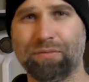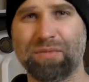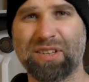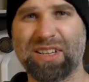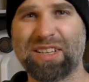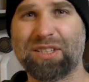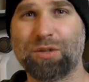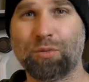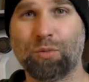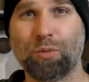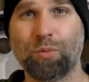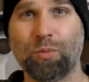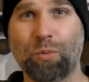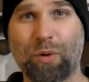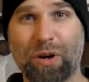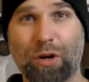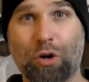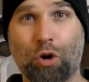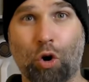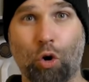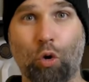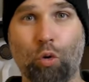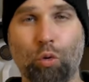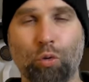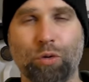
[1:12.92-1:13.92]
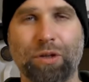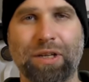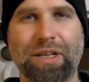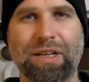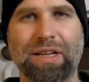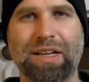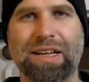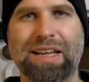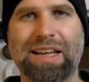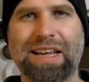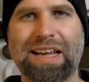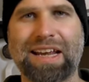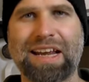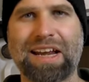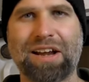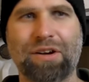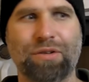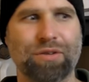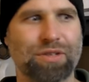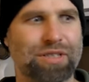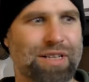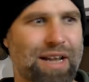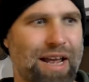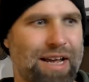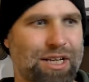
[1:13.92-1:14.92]
It's very cold in here,
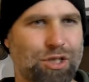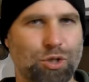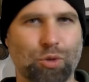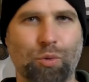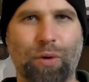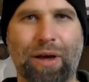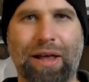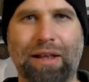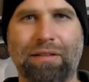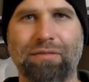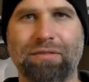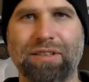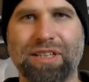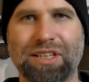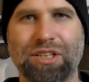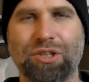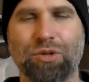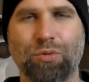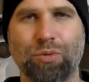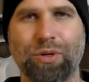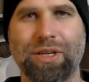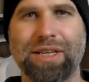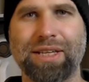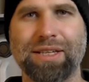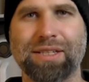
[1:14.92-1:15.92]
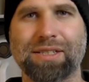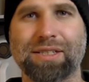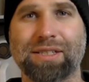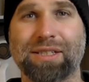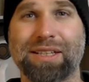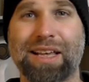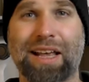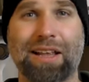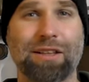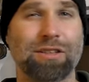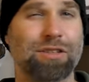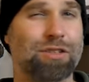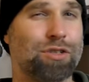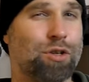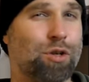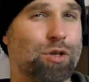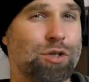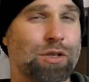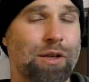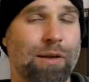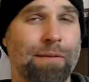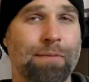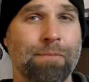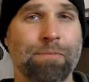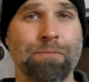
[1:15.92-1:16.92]
it's like 12 degrees
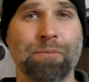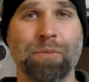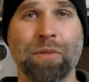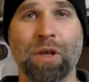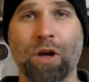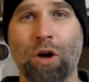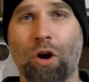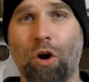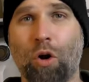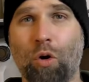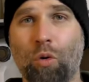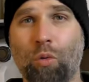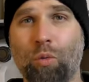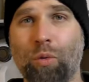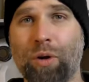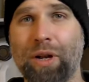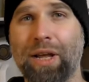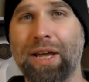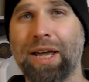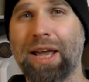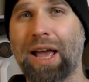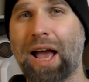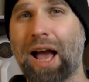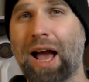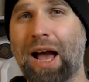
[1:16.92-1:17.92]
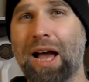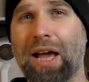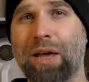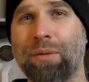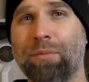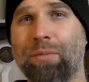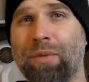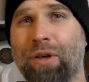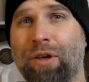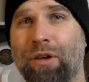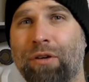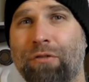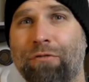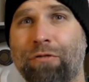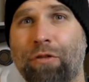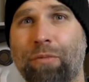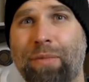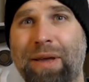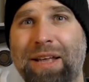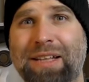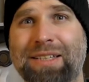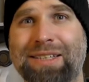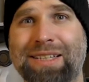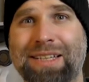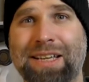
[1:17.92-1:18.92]
Celsius only. I'm
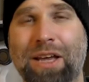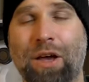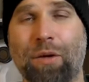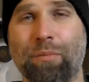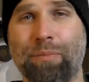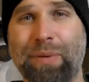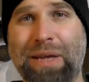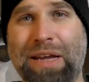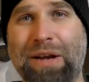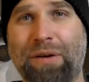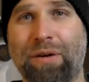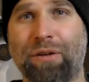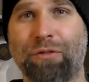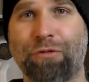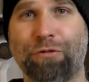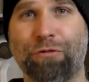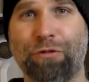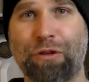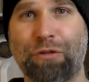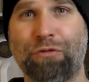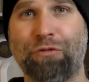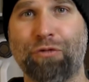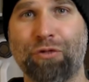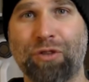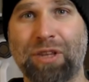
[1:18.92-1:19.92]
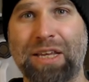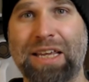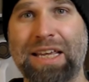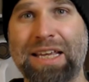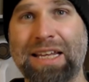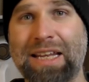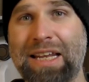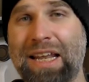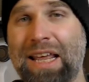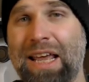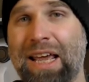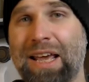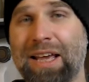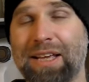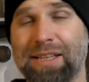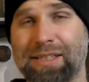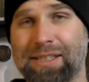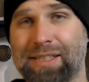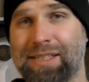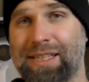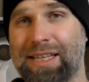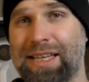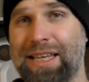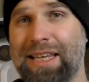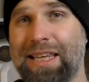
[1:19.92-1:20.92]
fermenting a beer at
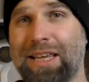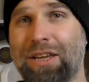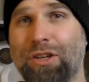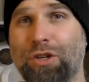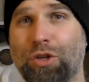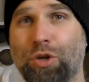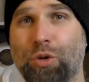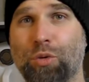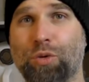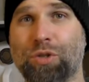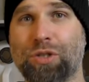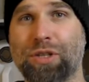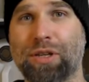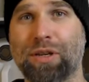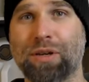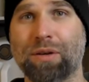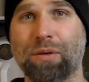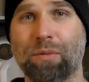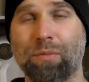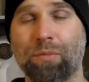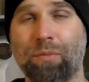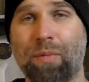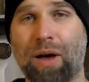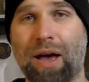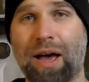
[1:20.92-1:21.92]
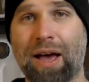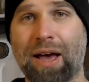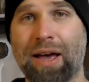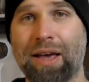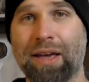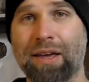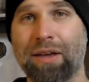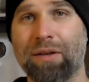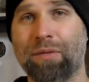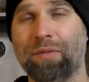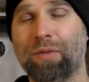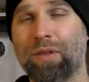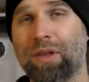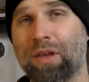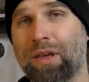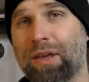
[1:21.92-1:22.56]
15°C using my